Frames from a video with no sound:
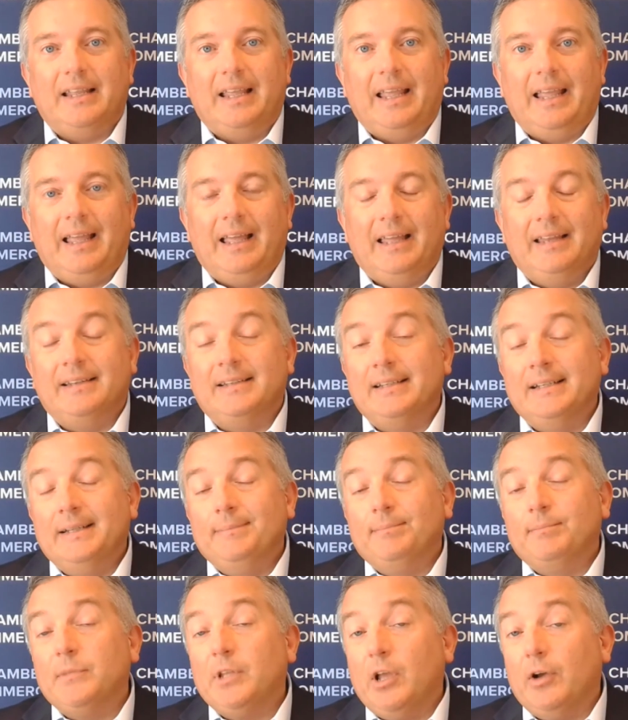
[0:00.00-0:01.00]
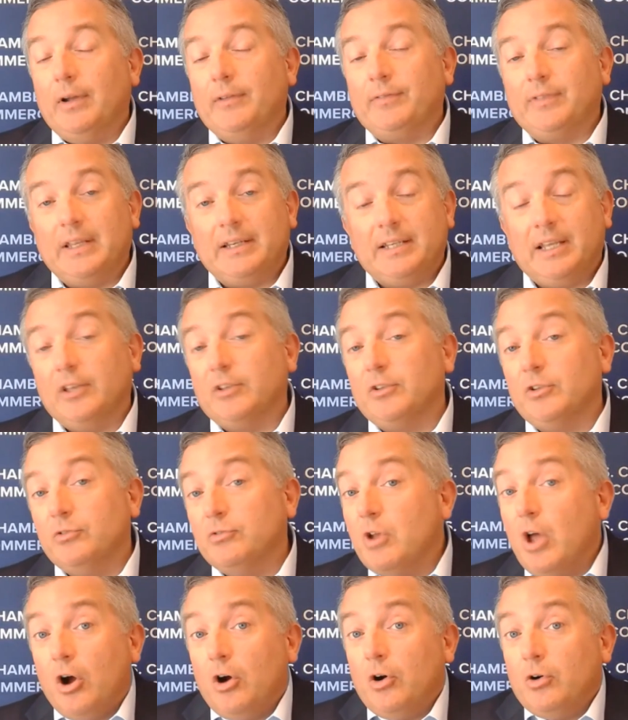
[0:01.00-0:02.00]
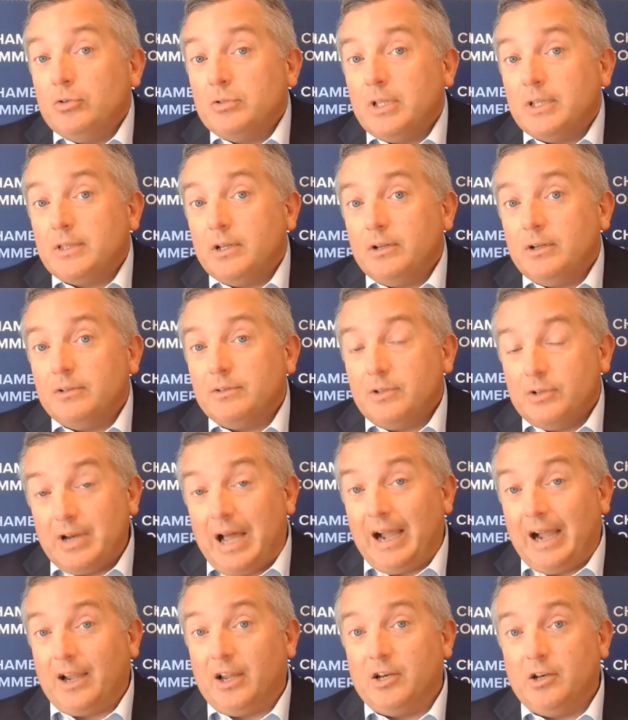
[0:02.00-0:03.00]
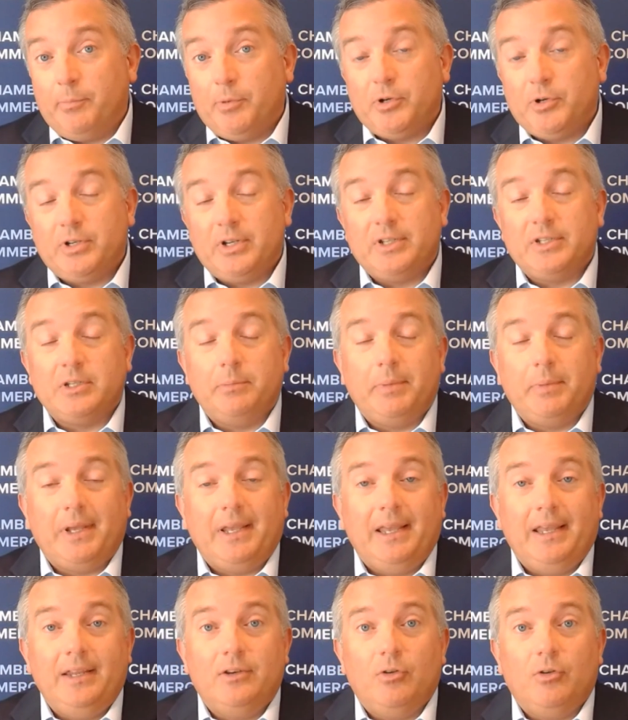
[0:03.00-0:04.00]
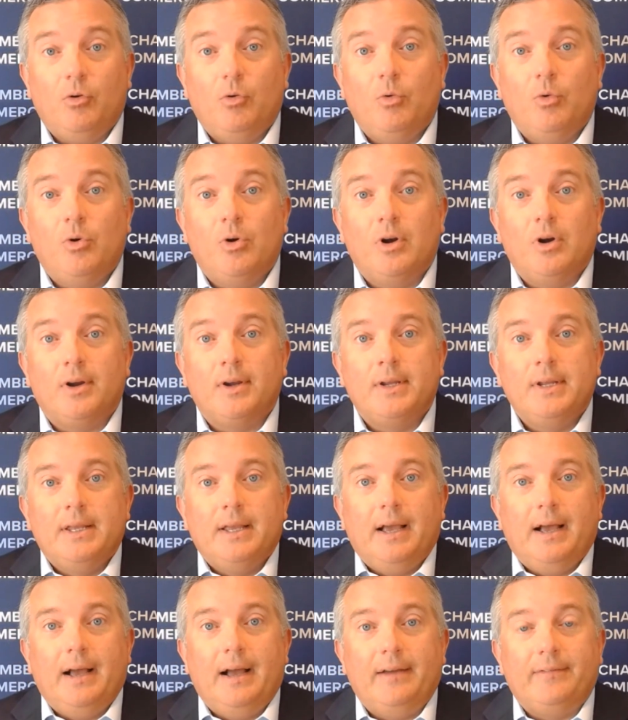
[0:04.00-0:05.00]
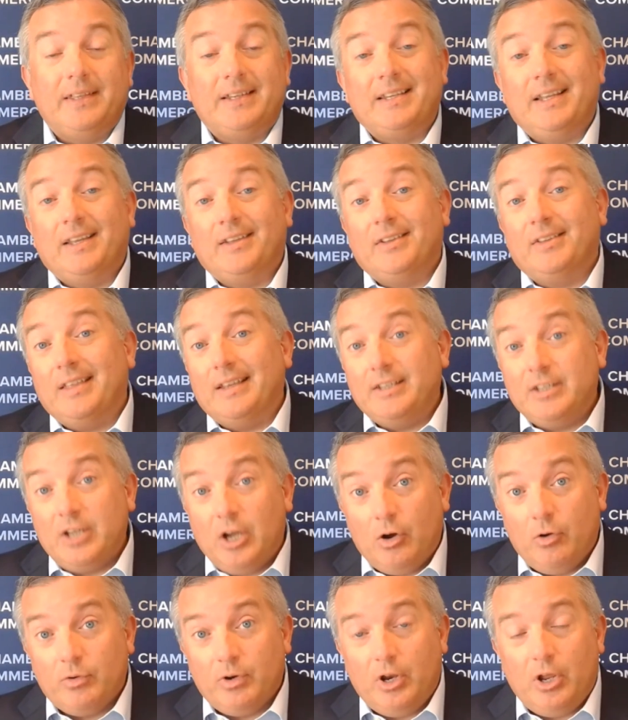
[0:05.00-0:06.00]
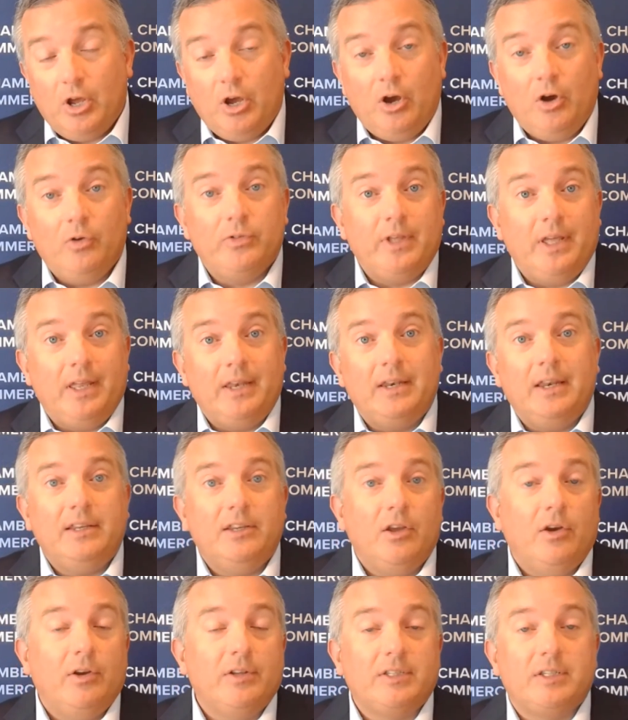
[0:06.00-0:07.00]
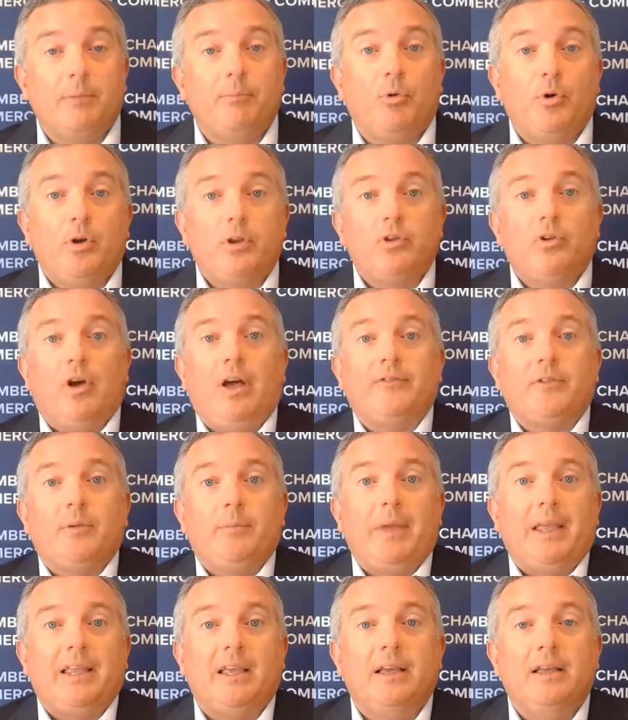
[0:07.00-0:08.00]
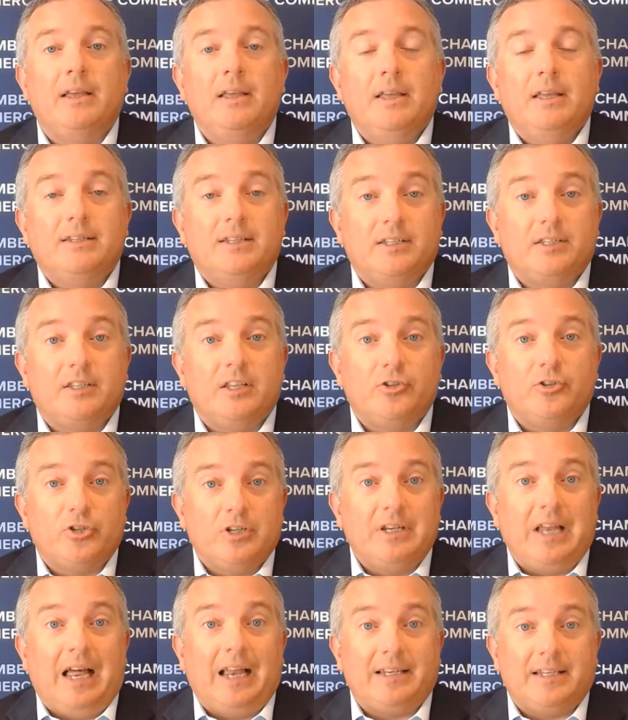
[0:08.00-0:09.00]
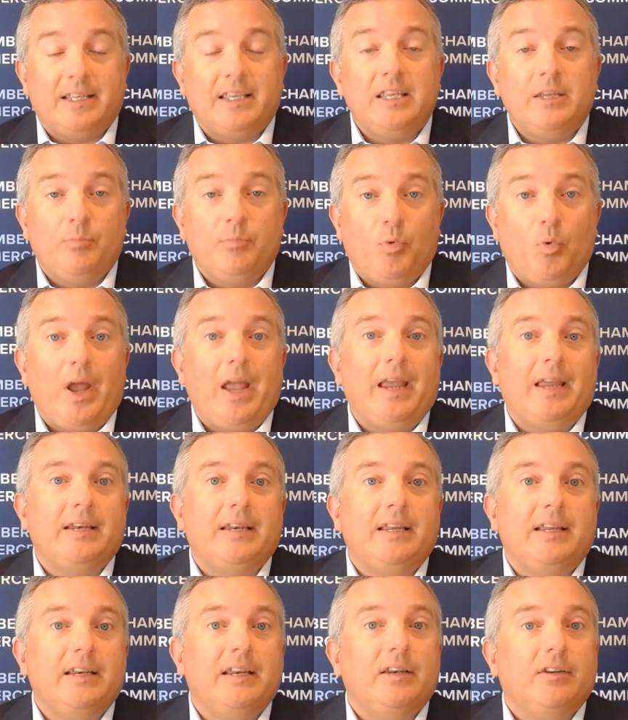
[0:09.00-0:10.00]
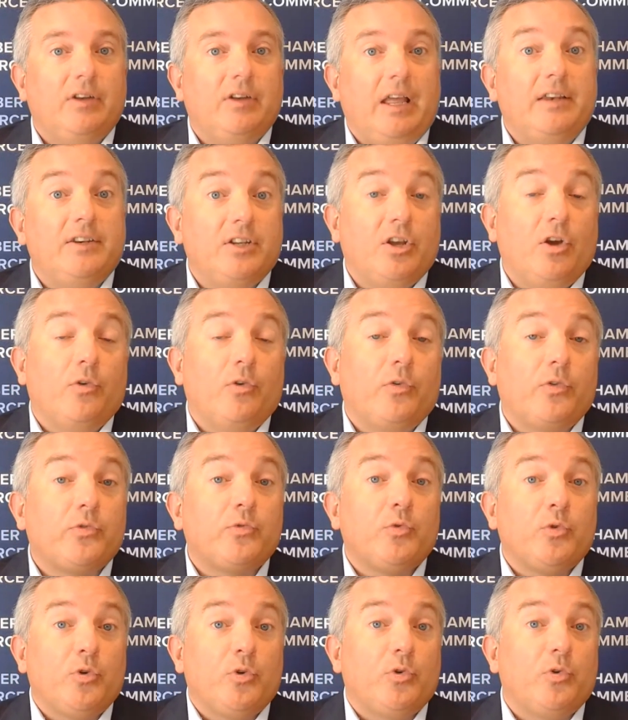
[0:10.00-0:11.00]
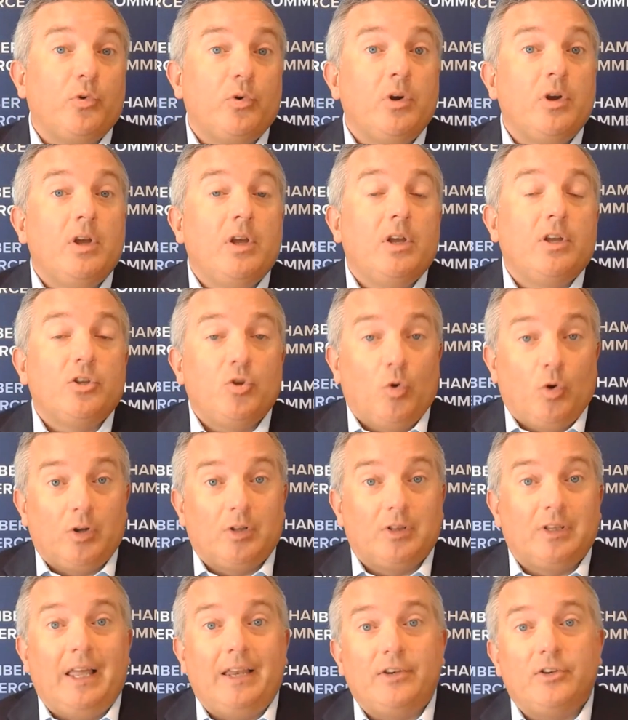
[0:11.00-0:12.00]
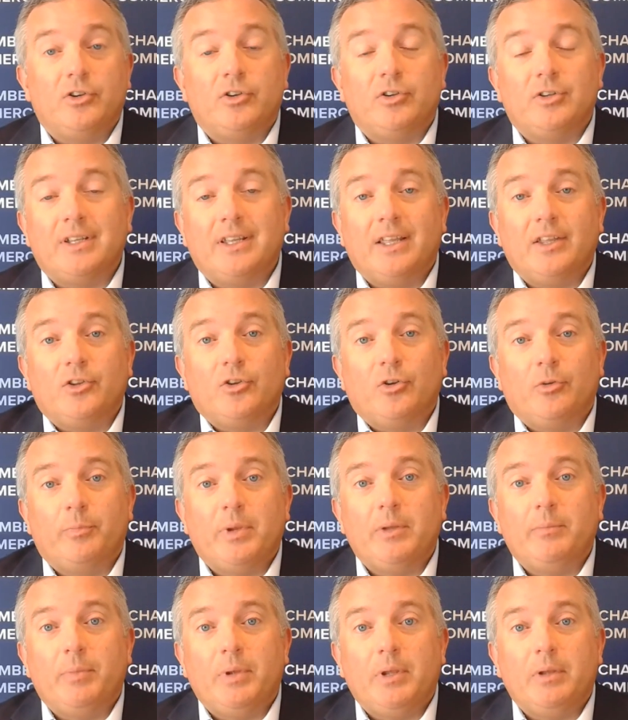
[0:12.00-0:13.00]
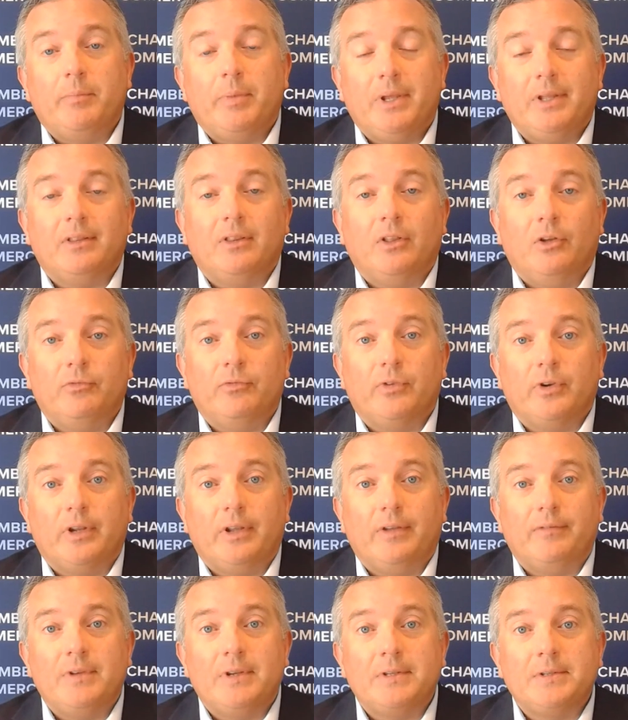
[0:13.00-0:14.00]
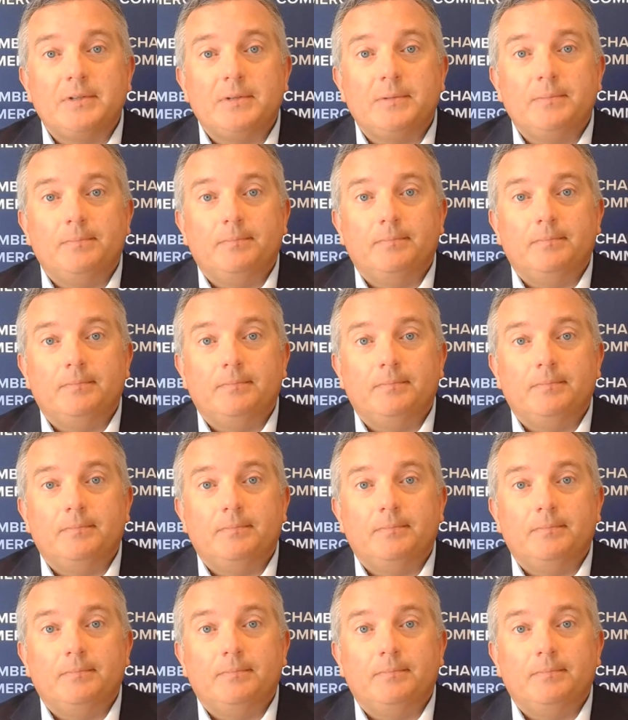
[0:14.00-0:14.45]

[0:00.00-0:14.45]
And you know, if they tell you no, that they're they're not going to participate, or uh, if they tell you they don't know, then you know at some point you'll have to make a decision not to keep waiting and and to go through your lender to get your P P P loan forgiveness.